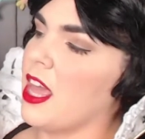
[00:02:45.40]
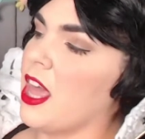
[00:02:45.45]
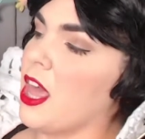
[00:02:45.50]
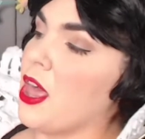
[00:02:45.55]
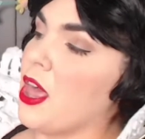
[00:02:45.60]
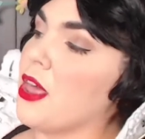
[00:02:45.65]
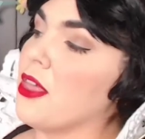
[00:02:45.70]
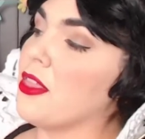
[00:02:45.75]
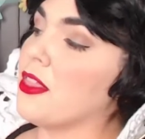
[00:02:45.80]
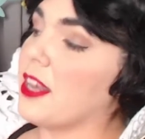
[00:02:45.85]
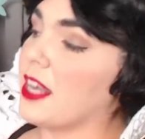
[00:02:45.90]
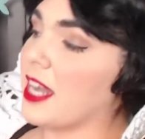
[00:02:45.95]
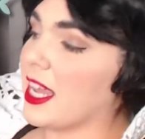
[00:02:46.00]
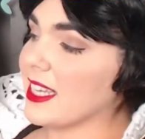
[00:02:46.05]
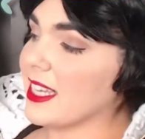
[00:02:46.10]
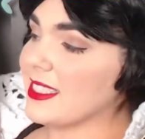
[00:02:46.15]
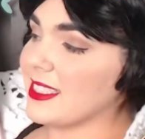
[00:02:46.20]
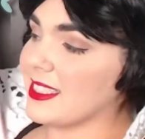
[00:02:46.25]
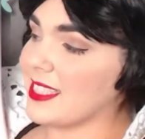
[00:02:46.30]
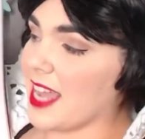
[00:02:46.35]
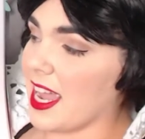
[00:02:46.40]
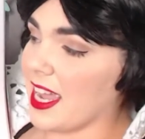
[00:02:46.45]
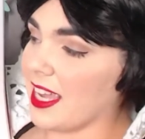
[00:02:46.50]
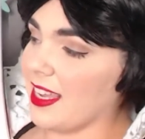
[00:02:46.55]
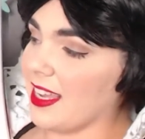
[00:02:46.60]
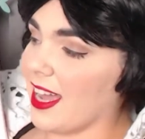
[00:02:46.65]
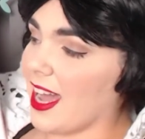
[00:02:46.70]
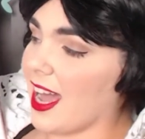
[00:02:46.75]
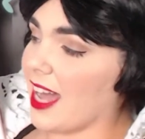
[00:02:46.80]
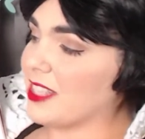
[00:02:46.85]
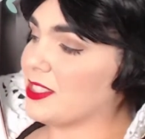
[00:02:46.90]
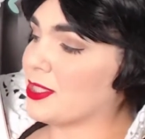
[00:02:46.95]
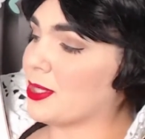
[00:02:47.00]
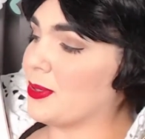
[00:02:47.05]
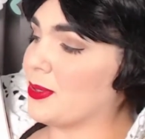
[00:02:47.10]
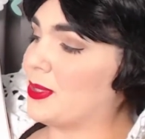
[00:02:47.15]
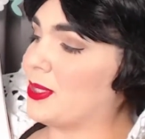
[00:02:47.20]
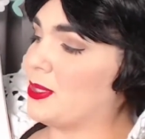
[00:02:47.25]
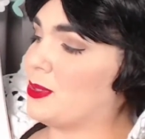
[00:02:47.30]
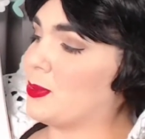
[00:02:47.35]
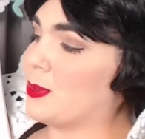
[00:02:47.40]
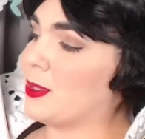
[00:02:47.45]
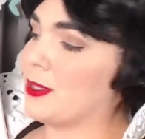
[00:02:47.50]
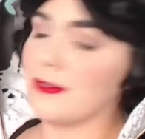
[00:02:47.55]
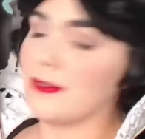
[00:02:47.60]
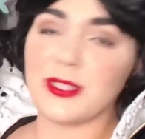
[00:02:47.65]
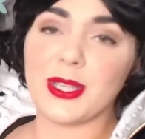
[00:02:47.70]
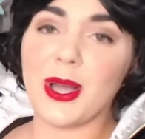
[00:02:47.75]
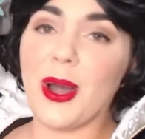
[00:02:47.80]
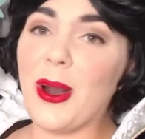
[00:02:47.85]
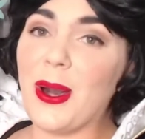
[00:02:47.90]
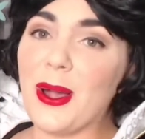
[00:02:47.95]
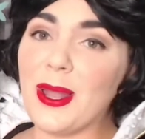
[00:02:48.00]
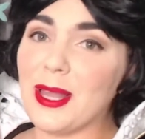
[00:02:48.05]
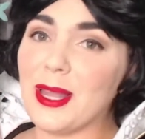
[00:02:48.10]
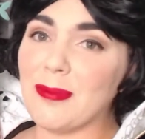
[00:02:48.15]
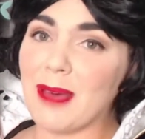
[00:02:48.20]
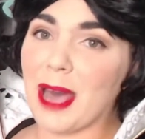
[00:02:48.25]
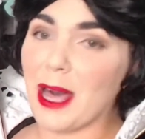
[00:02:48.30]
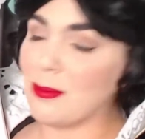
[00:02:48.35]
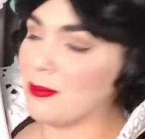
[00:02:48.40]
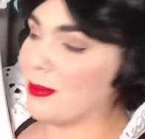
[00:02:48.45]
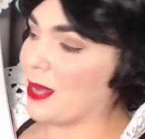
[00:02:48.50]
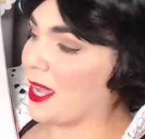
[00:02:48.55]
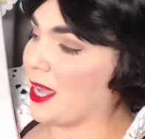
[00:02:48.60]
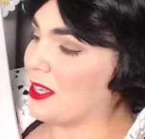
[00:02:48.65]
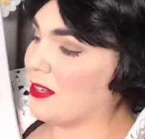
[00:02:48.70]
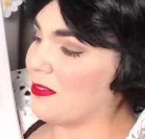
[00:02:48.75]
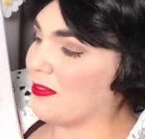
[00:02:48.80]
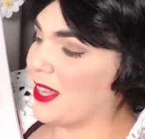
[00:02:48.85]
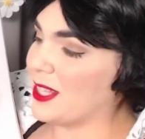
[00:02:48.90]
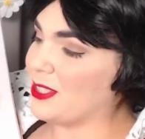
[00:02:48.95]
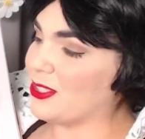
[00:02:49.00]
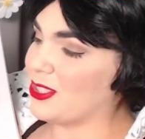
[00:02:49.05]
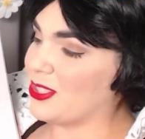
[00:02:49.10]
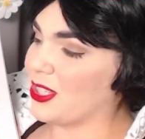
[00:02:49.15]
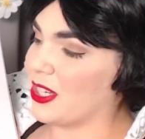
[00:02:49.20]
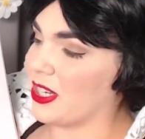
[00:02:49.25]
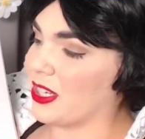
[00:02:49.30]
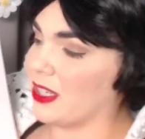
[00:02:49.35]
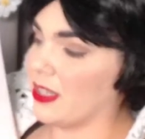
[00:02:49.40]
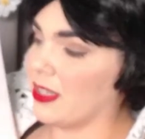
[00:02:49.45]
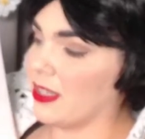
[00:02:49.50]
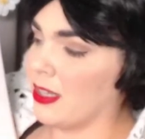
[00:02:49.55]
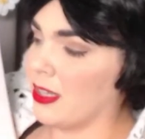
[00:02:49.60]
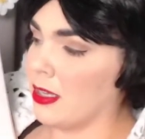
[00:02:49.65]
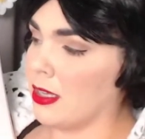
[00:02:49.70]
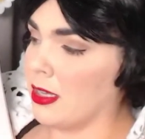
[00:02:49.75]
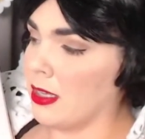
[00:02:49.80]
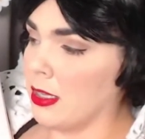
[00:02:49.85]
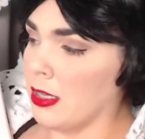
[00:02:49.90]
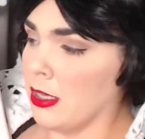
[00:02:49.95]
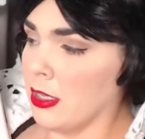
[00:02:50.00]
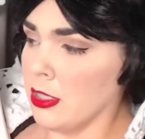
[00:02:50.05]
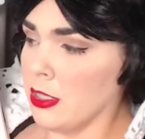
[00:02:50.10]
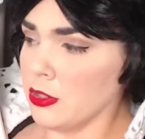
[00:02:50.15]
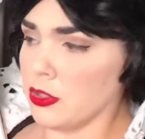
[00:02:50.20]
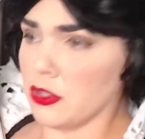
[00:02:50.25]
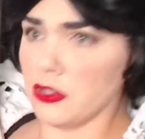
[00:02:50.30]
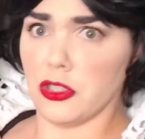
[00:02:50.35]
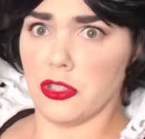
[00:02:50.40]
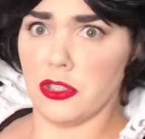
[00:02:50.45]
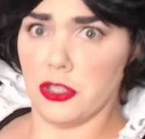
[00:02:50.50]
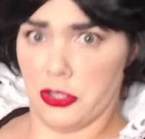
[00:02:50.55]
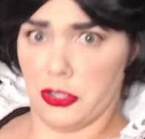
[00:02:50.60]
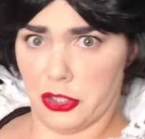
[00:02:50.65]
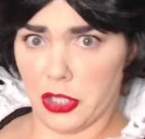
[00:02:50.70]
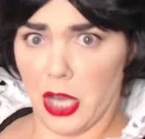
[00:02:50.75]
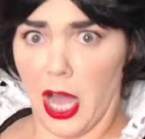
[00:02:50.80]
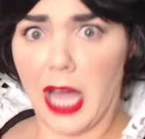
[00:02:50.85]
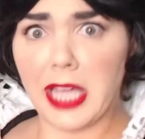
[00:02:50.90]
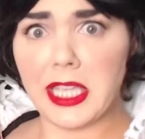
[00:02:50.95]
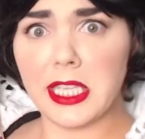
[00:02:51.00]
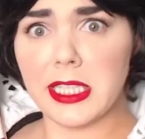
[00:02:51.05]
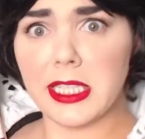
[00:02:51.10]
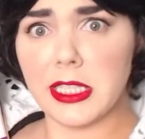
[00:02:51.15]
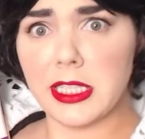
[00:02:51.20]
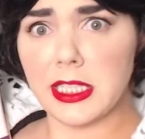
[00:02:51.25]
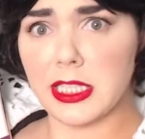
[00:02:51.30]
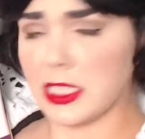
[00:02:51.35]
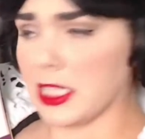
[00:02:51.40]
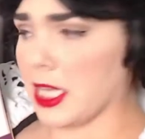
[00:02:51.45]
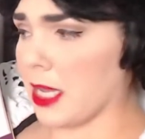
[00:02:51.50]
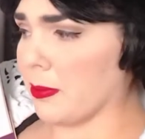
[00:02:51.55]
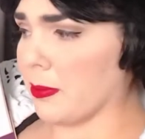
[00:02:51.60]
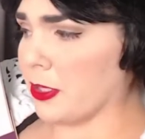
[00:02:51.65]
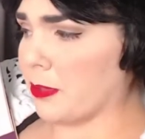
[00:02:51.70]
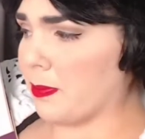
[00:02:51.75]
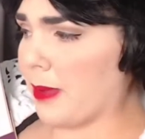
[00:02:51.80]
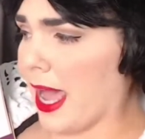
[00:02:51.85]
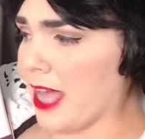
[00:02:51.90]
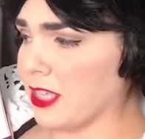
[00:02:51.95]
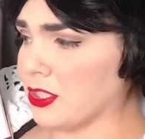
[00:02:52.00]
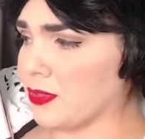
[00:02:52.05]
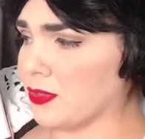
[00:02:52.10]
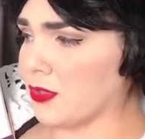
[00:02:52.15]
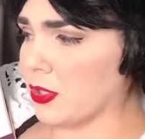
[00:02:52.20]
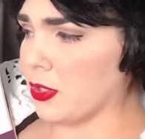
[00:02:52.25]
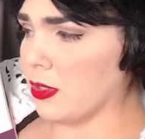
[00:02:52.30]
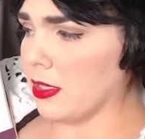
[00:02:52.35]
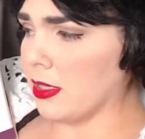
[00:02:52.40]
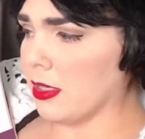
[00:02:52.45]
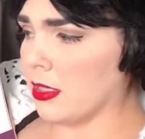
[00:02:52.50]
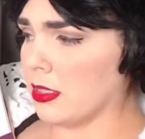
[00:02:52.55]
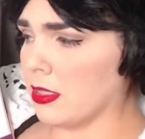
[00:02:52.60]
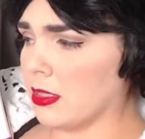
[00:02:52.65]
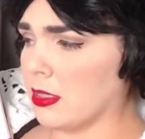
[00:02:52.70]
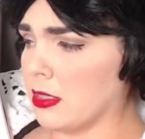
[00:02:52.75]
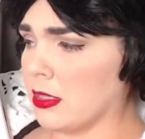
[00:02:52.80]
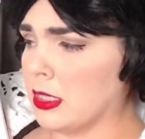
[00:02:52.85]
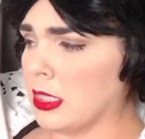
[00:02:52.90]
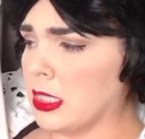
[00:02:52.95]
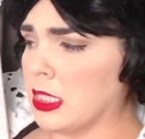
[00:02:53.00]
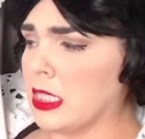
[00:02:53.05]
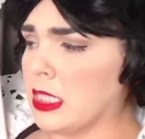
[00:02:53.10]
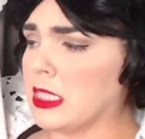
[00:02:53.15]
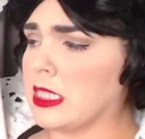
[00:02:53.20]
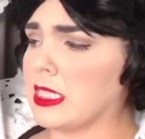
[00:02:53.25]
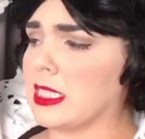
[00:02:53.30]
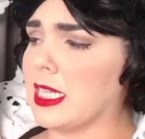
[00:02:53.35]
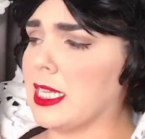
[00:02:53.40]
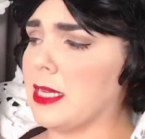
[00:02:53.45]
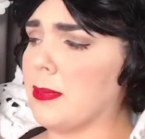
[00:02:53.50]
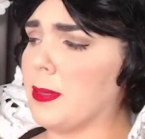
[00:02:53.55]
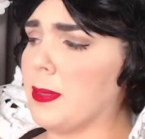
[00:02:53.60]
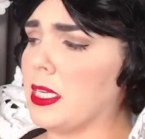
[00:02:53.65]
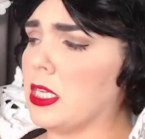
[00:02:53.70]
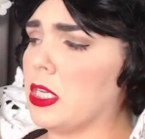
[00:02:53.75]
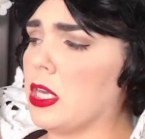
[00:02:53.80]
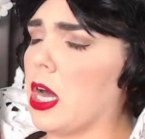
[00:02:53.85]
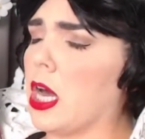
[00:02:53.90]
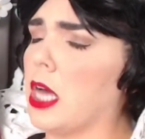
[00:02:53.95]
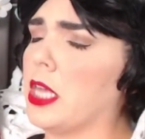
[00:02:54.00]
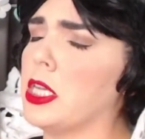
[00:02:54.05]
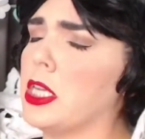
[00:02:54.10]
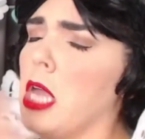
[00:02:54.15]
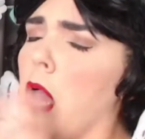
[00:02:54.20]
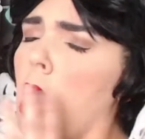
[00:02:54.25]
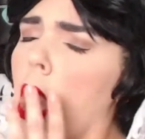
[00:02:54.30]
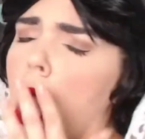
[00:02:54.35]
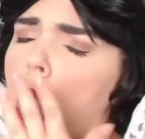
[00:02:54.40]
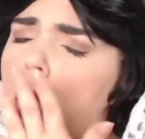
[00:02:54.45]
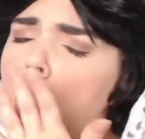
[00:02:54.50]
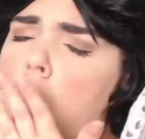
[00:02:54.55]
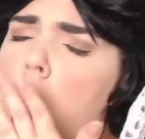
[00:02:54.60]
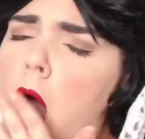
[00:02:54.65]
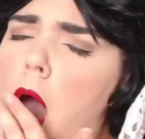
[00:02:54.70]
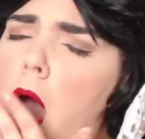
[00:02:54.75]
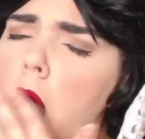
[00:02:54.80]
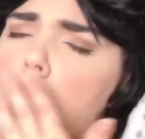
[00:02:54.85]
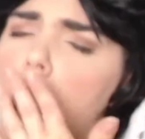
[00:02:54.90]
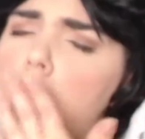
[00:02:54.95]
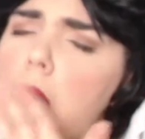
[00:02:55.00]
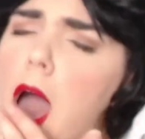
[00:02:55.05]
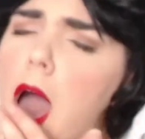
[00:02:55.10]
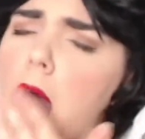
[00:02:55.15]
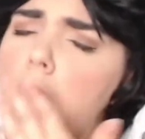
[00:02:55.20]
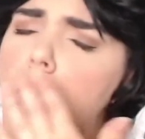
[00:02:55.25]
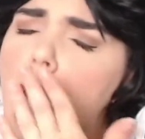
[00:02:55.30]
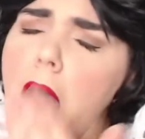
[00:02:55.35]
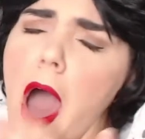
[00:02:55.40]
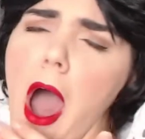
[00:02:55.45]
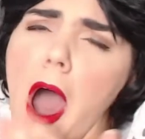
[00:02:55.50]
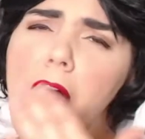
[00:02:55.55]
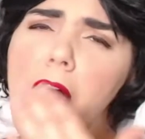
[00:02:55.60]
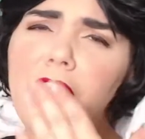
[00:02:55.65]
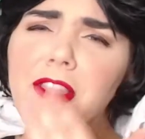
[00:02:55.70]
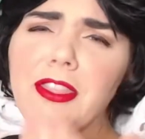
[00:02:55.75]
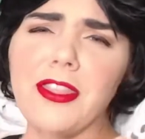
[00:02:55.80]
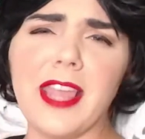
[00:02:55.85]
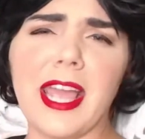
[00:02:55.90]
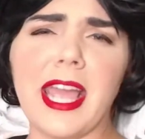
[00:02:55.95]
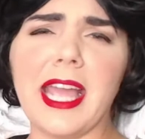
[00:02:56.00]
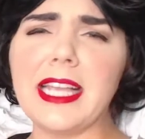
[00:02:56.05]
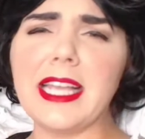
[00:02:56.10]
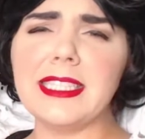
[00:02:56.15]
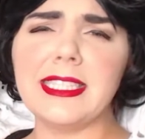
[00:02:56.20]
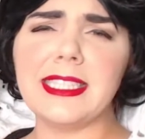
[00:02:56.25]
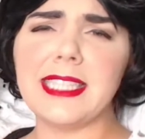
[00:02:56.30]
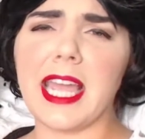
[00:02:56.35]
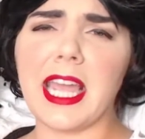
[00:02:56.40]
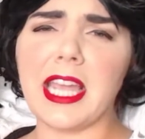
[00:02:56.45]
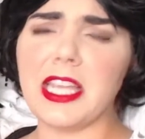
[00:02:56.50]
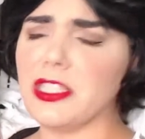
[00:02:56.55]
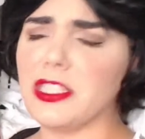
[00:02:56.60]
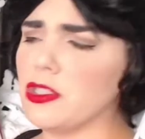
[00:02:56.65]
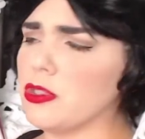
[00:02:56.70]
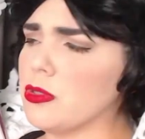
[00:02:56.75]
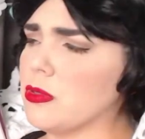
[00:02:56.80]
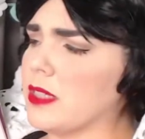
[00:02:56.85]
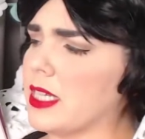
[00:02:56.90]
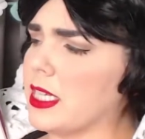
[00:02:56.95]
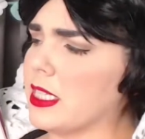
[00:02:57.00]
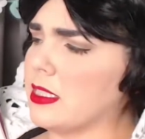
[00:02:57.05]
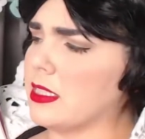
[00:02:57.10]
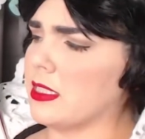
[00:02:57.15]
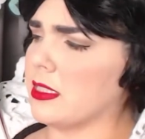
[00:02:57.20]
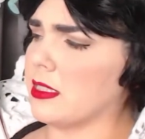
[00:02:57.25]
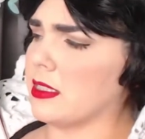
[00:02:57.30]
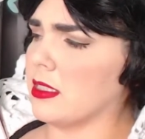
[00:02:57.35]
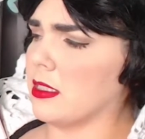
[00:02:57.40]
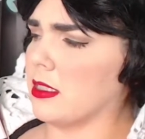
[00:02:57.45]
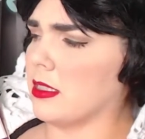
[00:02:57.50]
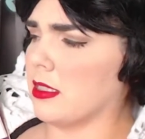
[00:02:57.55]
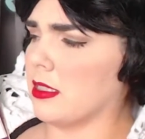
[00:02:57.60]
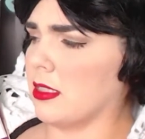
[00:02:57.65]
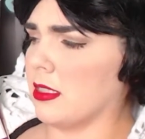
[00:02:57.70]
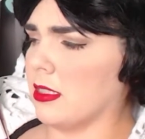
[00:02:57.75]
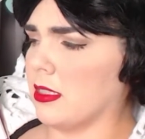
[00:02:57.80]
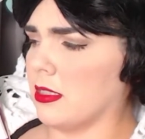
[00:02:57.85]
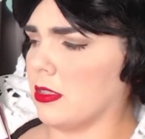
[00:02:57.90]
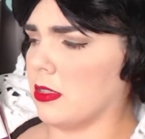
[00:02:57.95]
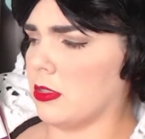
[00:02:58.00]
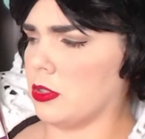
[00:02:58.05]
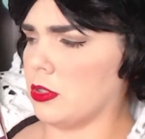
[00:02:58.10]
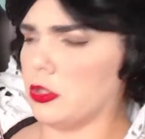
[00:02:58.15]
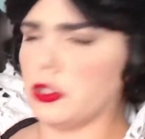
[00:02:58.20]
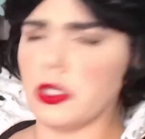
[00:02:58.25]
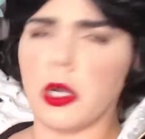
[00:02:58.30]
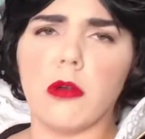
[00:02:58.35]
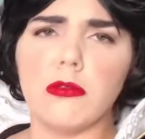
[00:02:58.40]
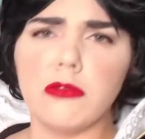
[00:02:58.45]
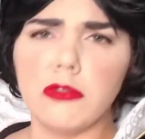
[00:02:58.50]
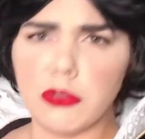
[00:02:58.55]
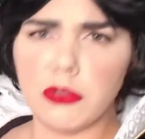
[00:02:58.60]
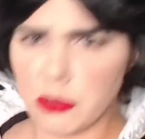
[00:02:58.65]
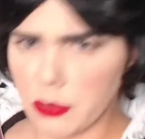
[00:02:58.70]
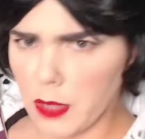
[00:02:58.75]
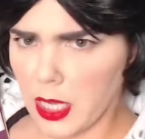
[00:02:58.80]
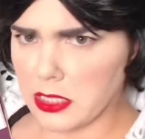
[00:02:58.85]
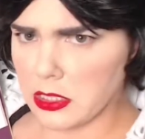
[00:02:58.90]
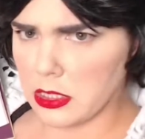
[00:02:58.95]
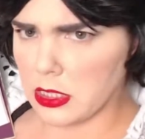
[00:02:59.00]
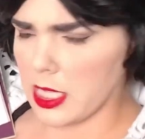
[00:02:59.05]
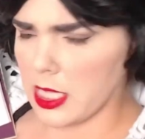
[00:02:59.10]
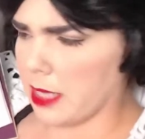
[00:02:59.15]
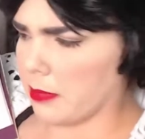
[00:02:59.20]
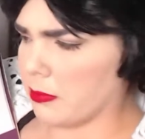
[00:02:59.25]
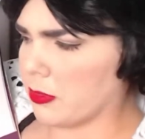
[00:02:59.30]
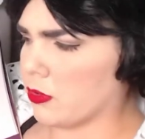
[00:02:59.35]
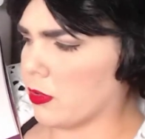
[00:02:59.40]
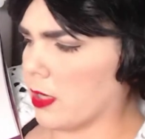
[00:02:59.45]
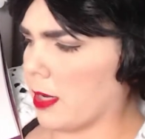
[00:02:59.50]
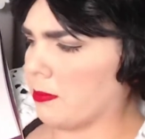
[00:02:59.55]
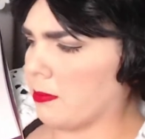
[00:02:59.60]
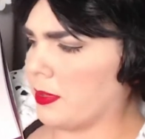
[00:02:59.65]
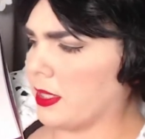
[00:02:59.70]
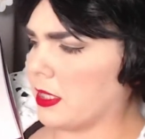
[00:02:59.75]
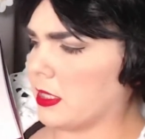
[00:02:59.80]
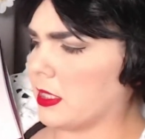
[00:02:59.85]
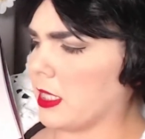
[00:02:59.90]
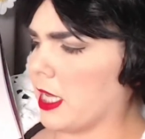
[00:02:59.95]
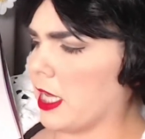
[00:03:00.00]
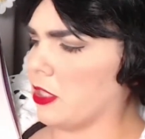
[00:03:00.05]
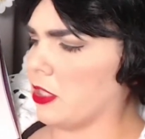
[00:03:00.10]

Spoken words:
The next day, I told the dwarves all about my adventure. "Giants?" stammered Bashful. Sleepy yawned. "Aren't they dangerous?" "Don't trust them," Grumpy said.